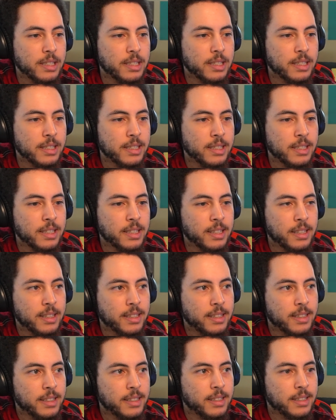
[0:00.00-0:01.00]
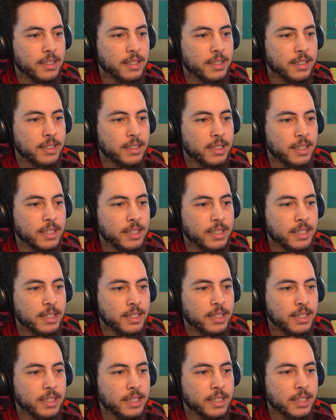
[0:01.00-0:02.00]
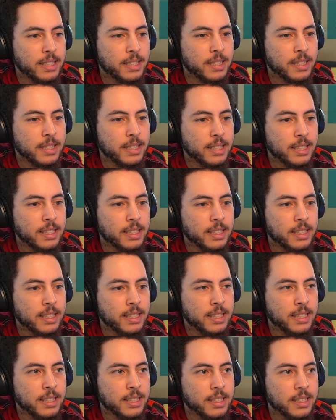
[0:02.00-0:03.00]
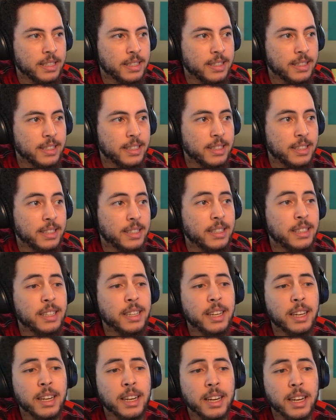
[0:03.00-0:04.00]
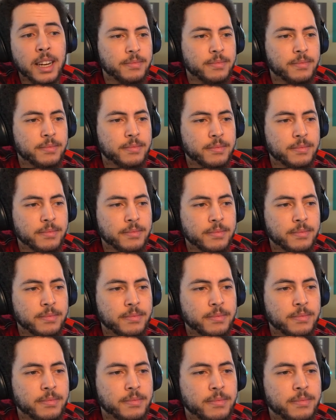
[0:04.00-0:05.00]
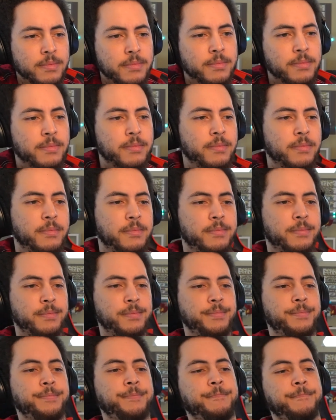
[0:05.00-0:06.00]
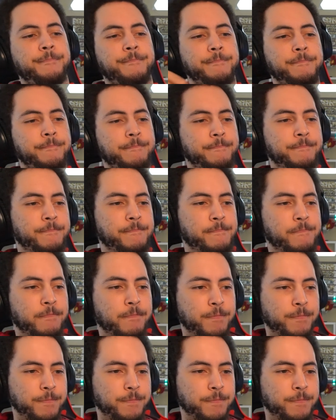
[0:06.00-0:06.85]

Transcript: (no one is talking)